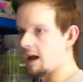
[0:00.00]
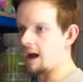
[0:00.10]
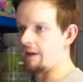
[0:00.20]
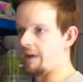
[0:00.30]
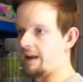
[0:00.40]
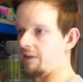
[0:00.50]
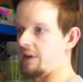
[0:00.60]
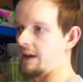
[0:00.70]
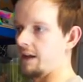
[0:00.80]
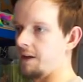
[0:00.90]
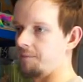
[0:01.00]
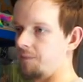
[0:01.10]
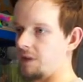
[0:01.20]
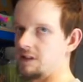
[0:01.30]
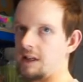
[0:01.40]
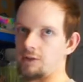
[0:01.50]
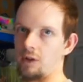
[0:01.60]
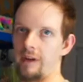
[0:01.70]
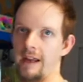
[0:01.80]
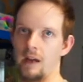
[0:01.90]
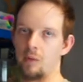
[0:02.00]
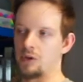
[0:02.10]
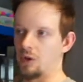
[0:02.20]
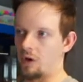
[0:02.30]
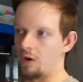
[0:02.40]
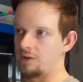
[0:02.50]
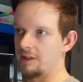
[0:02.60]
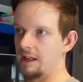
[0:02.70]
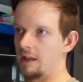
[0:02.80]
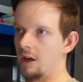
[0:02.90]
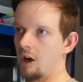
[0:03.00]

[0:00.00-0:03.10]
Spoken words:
and then the slings over here, which you can't see,